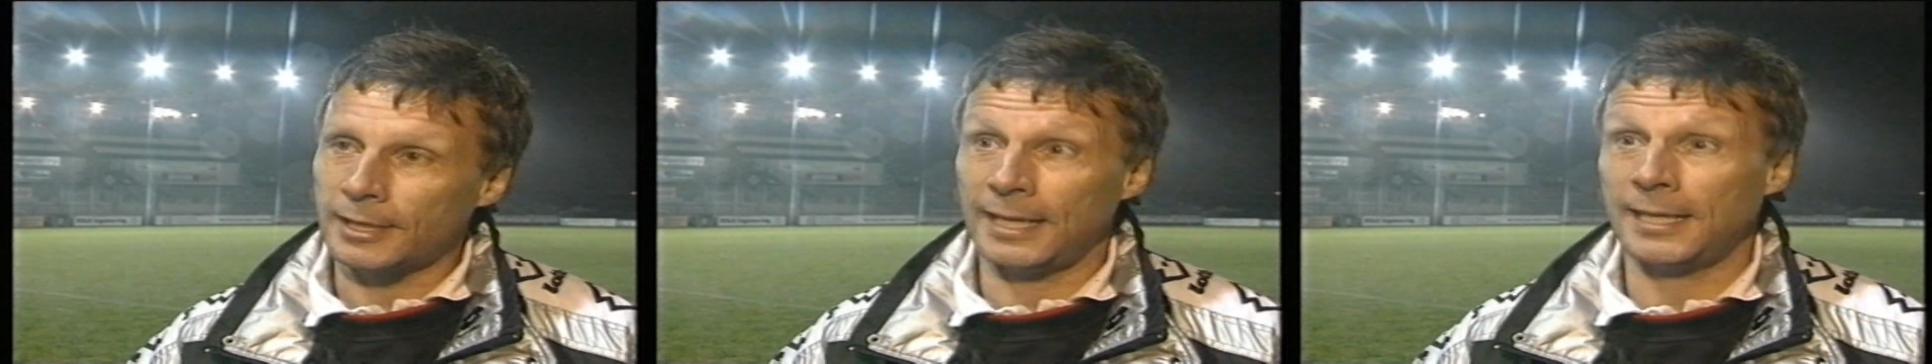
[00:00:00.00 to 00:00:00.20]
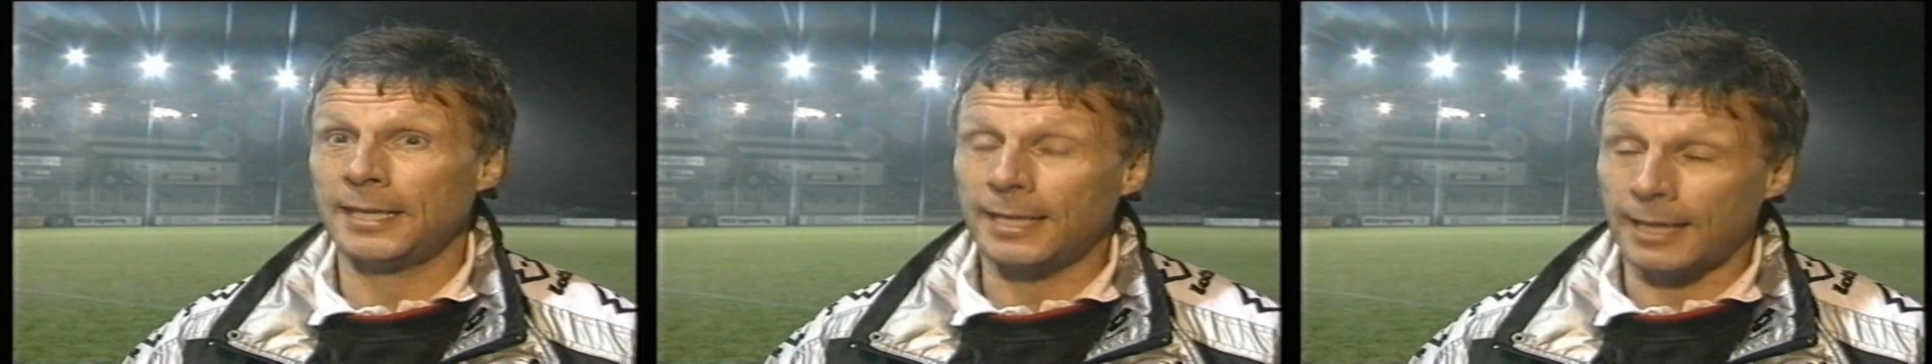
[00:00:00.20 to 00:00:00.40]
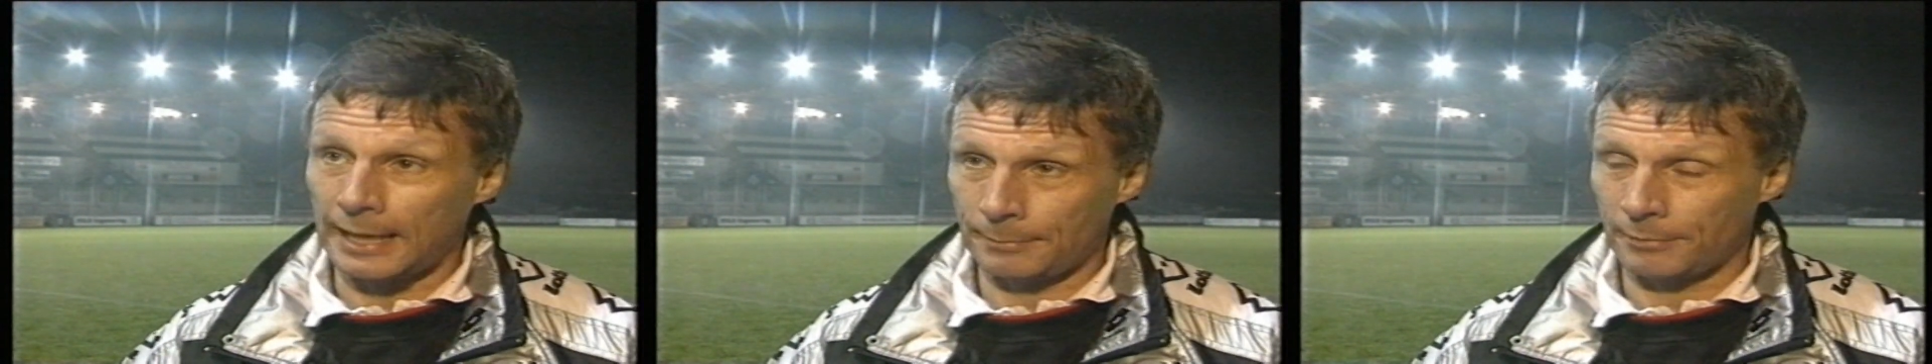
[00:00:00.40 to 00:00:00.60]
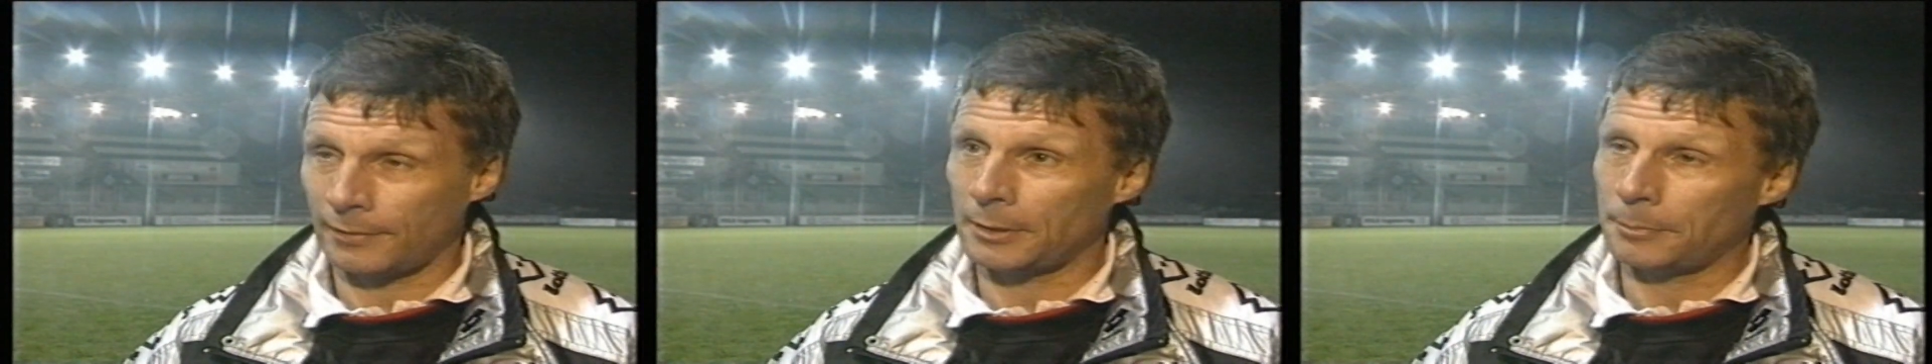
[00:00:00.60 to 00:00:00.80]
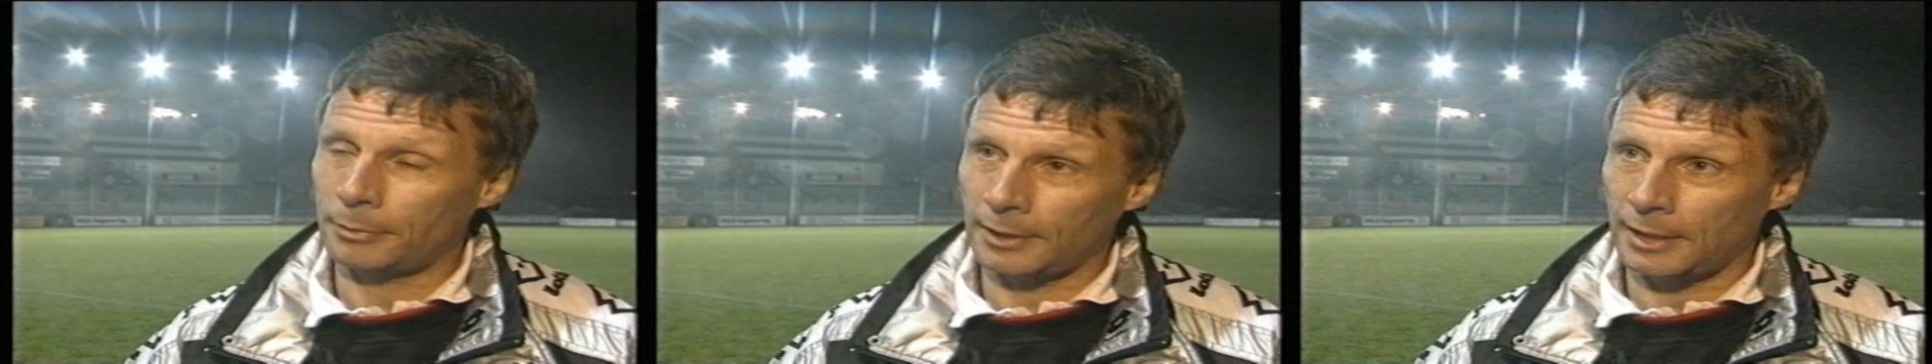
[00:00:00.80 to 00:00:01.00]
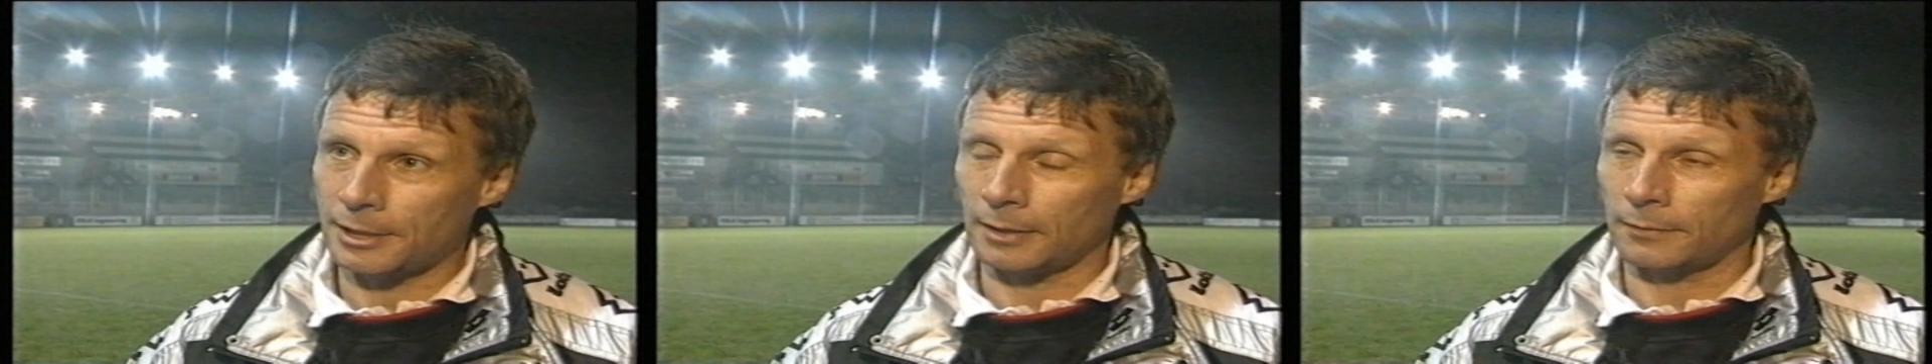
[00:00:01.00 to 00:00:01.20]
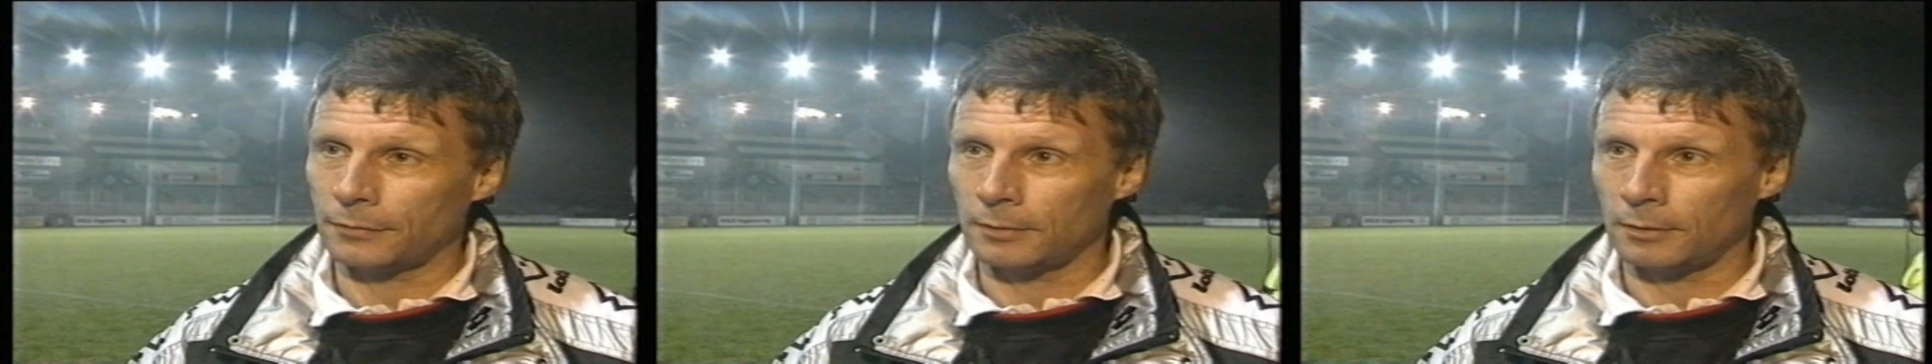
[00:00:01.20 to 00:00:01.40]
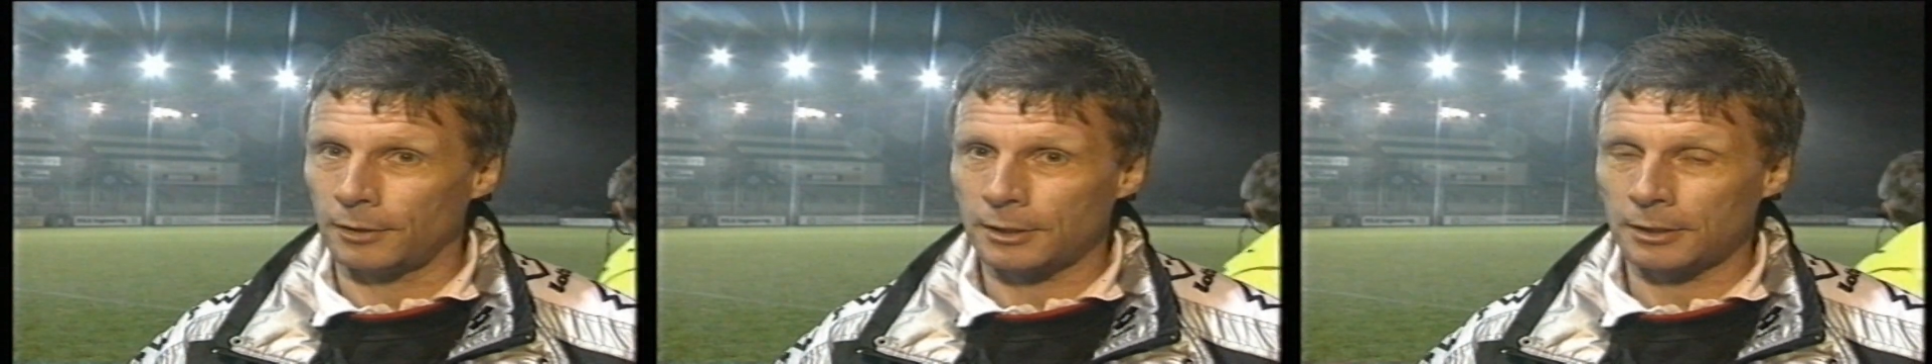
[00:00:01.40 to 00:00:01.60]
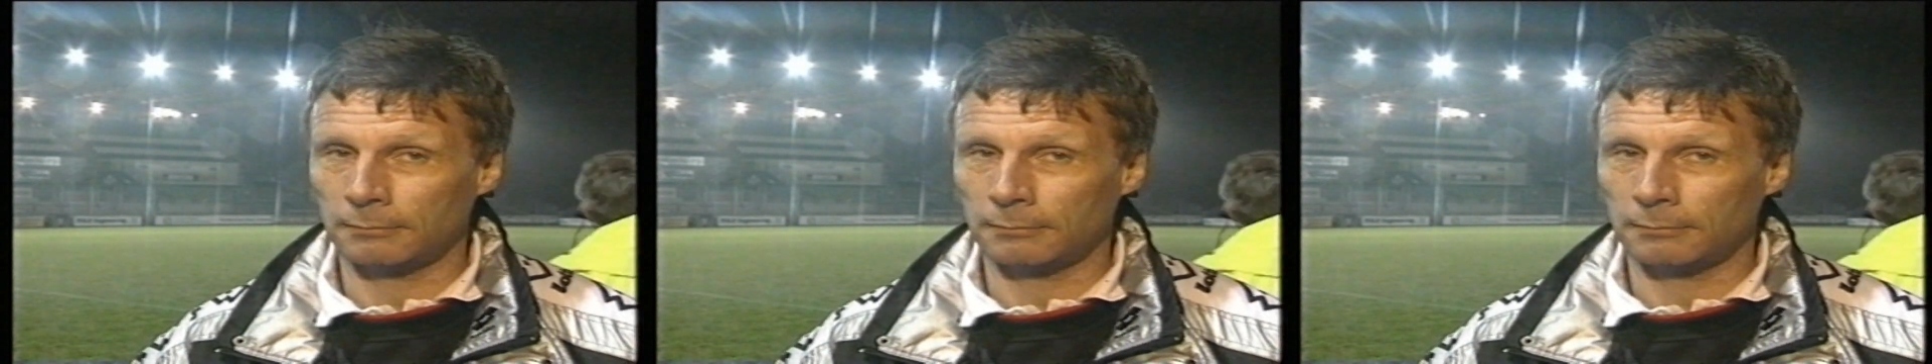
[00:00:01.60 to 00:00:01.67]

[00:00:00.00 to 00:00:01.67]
in any game is very pleasing for us,